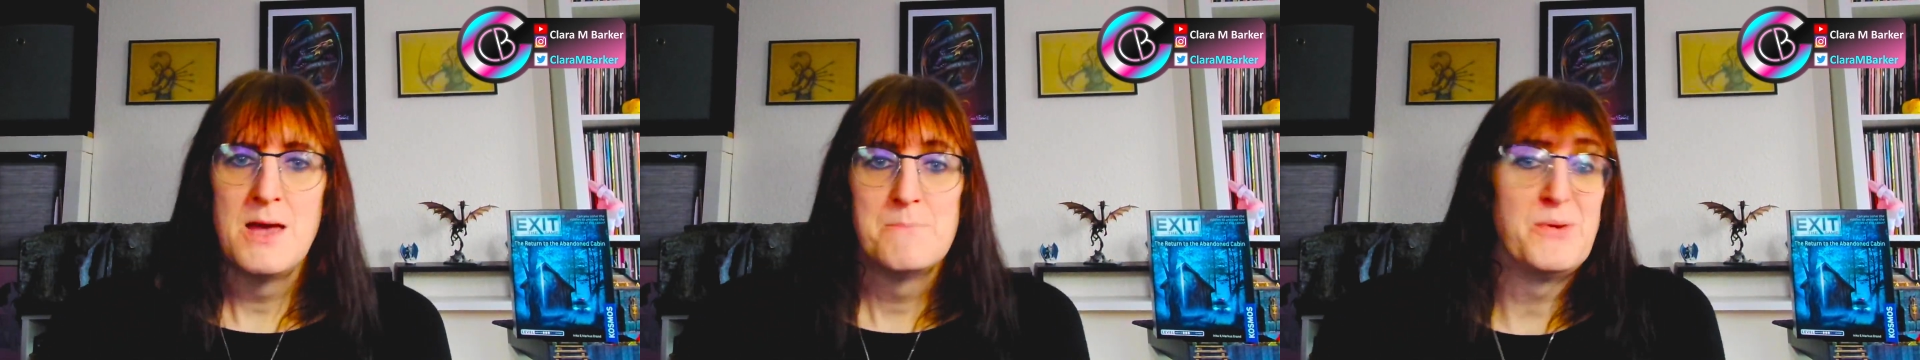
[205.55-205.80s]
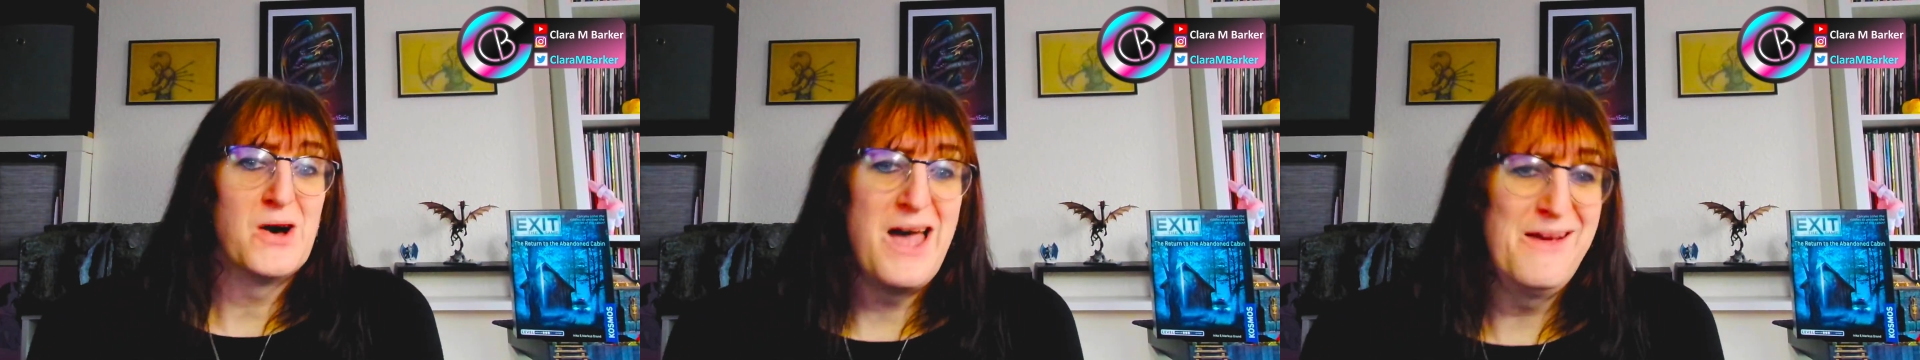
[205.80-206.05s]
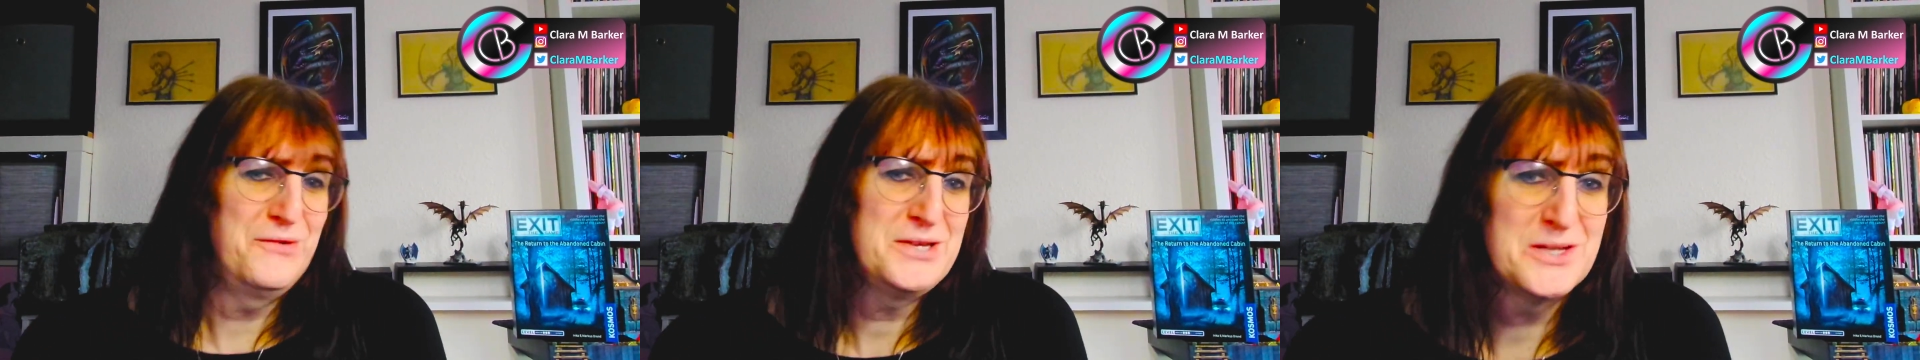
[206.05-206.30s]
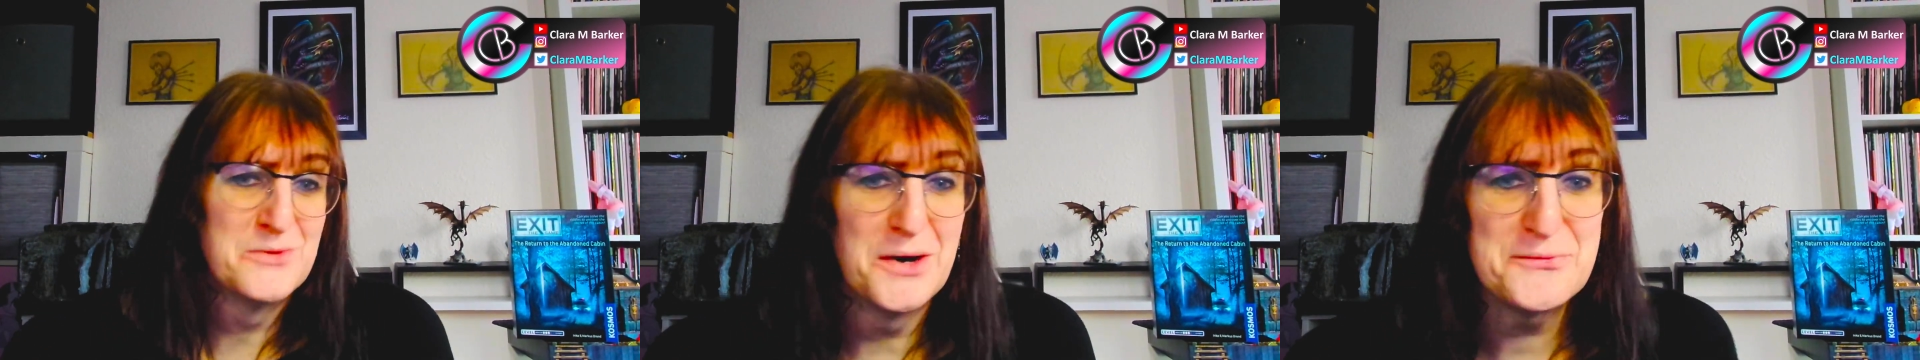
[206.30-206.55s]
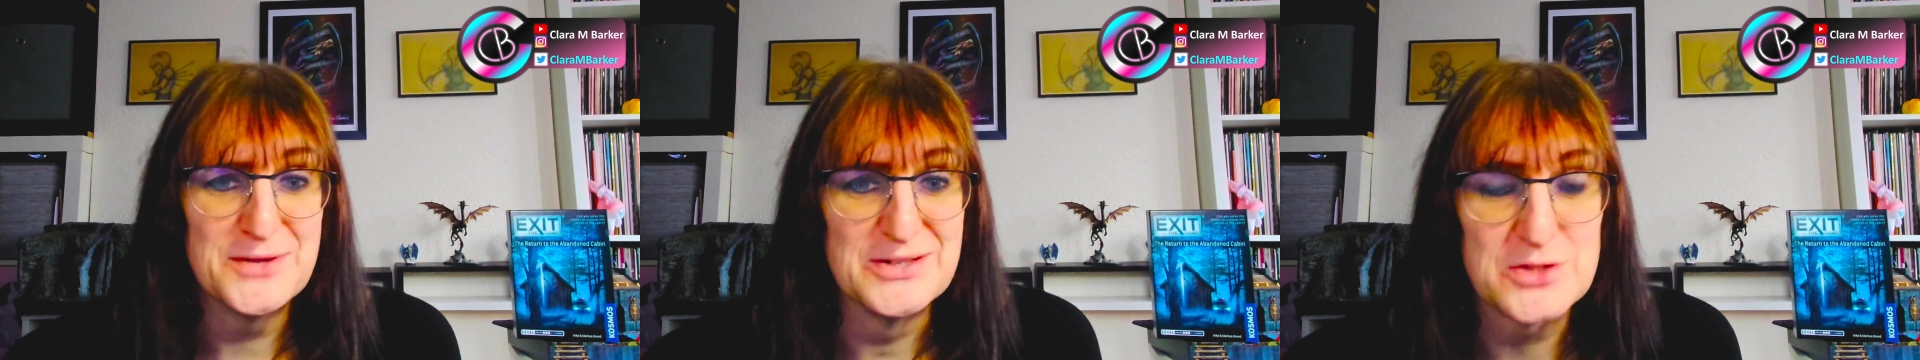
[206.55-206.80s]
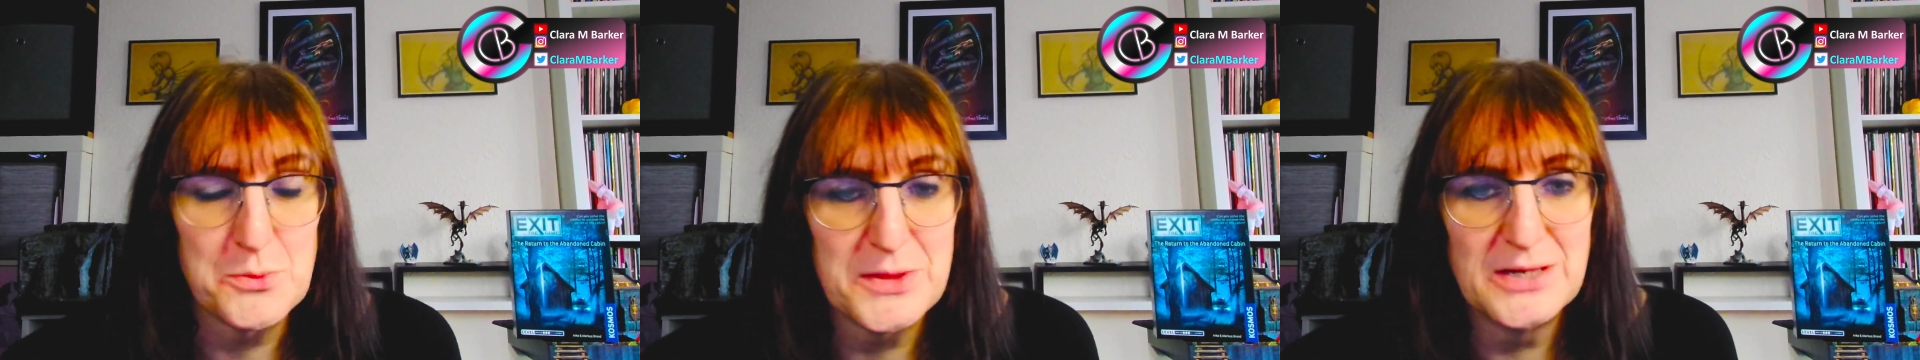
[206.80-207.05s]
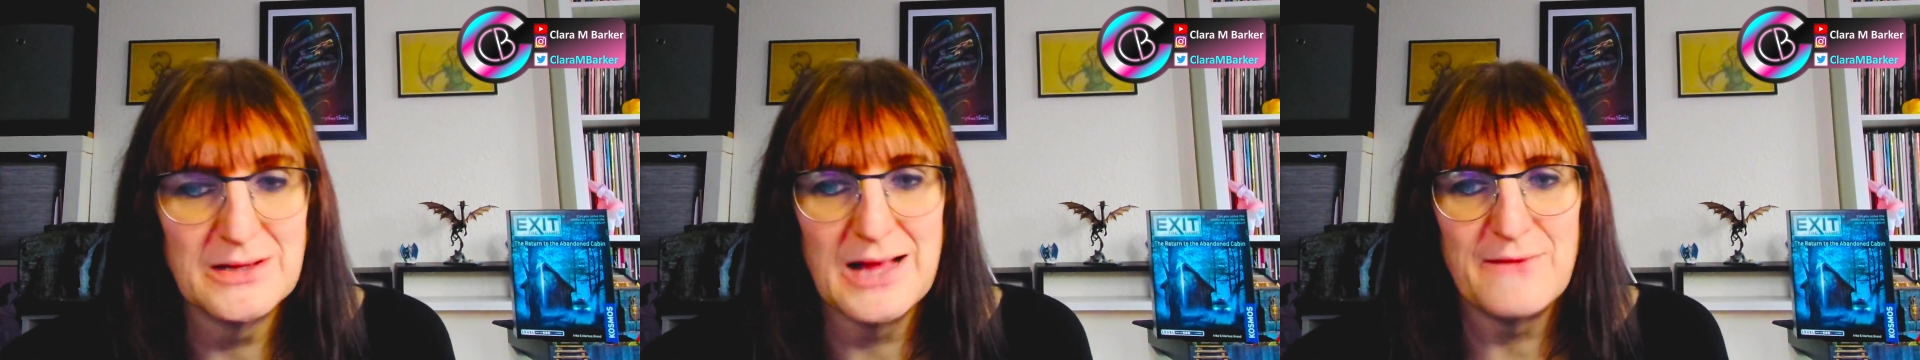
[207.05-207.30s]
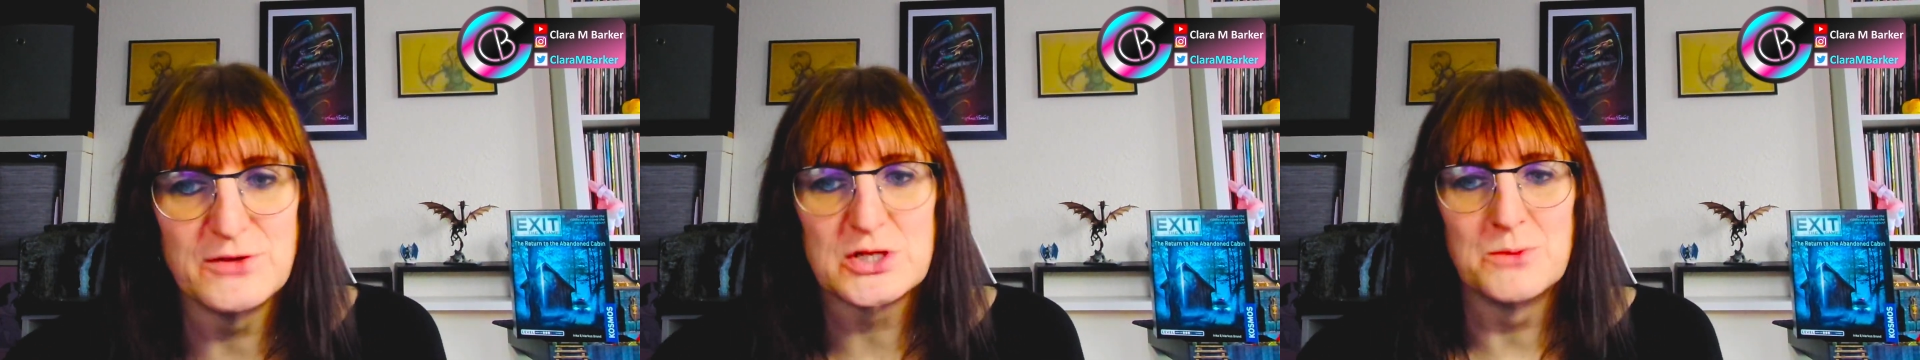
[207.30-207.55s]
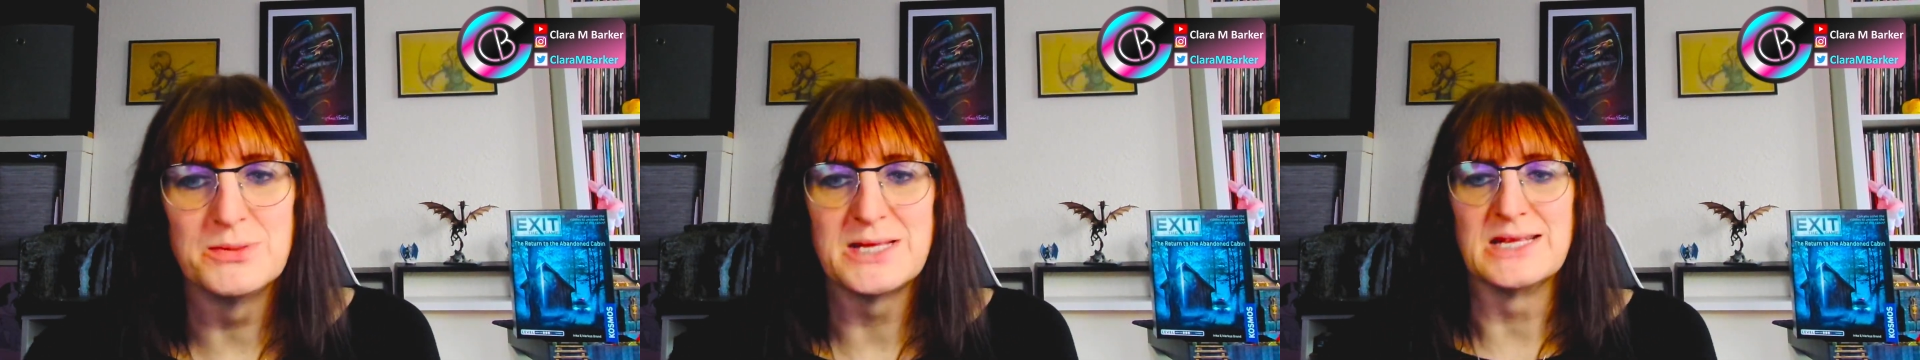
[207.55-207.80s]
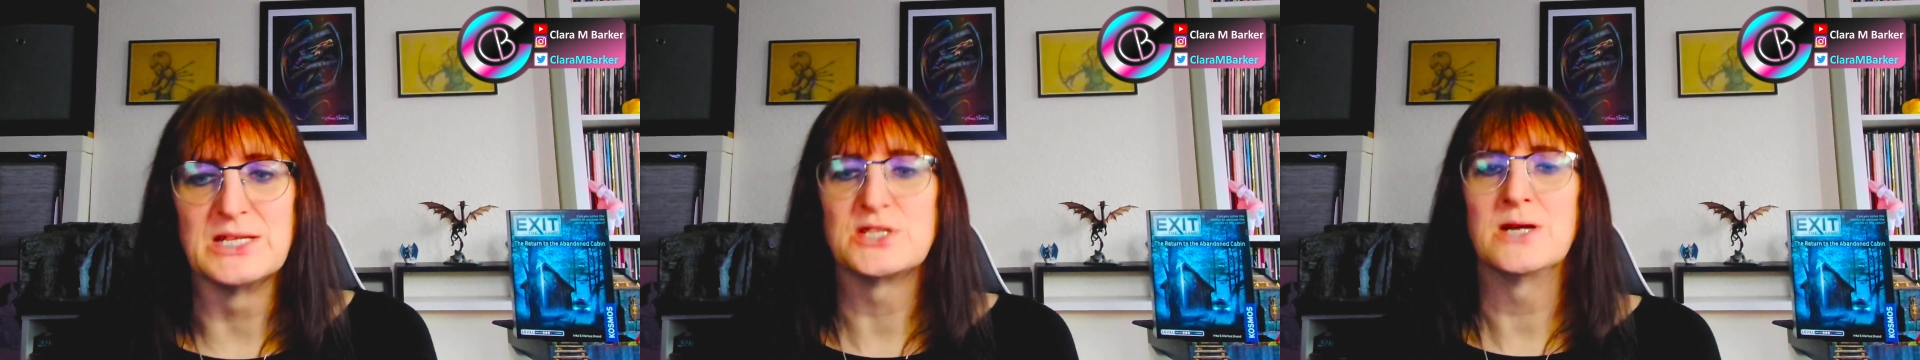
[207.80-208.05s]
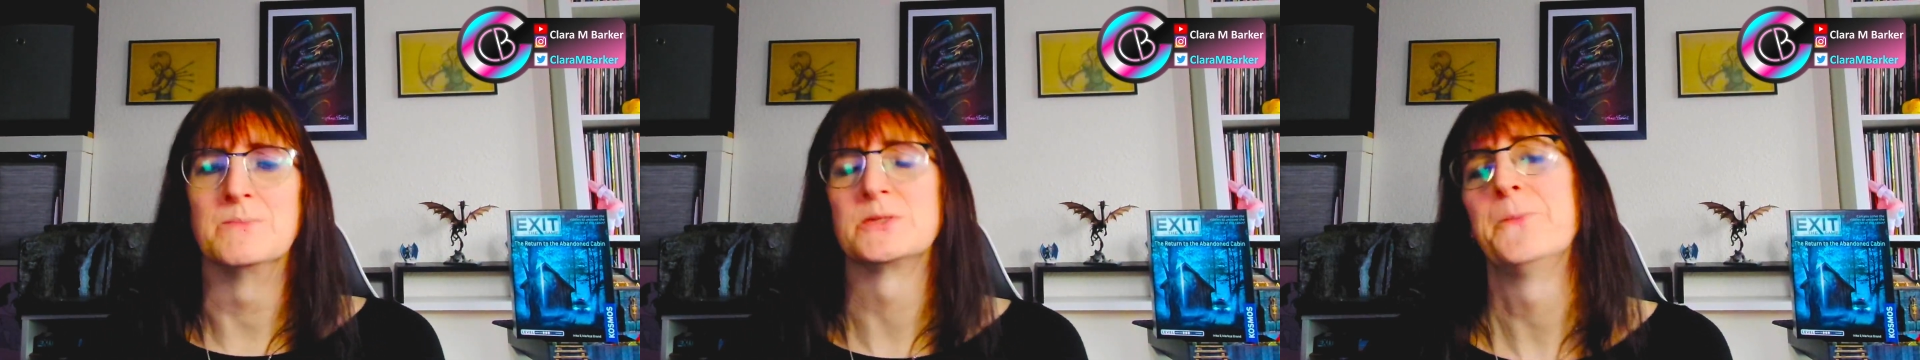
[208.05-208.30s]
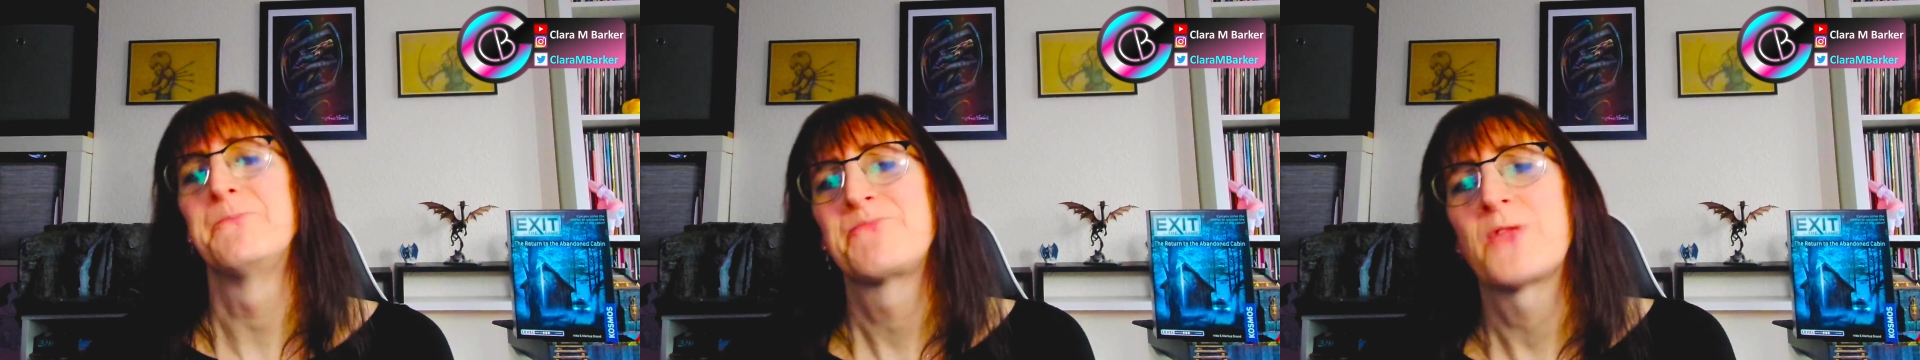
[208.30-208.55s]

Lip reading: but every so often something will have us completely stumped.